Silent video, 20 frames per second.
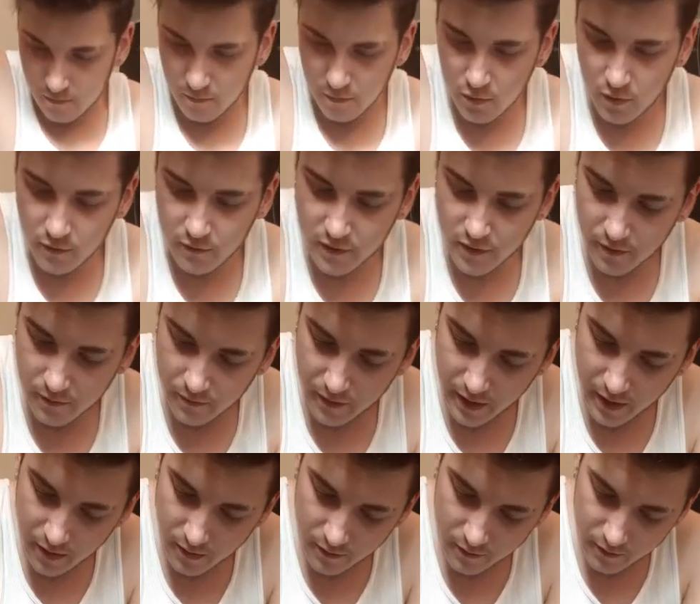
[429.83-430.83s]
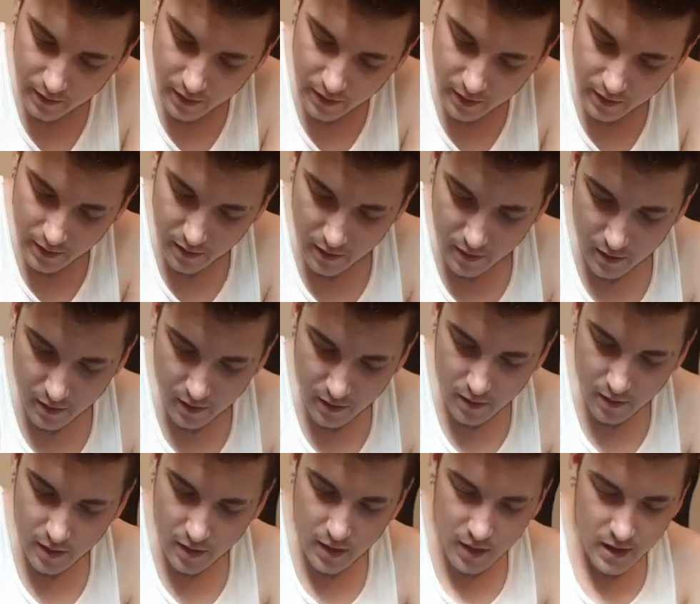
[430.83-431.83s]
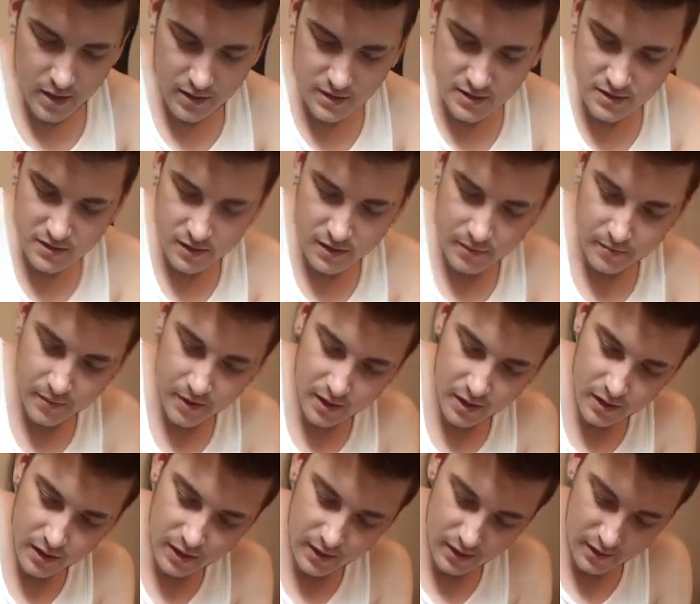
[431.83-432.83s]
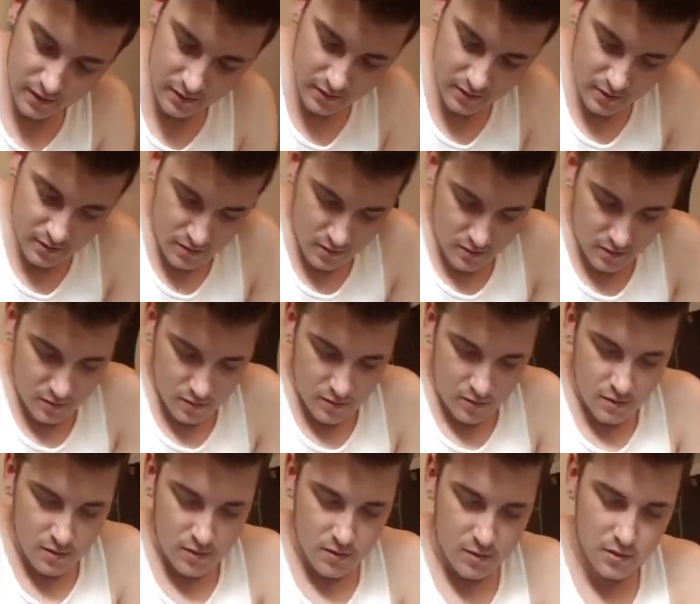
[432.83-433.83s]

moving around, right? It's not a big guy either, so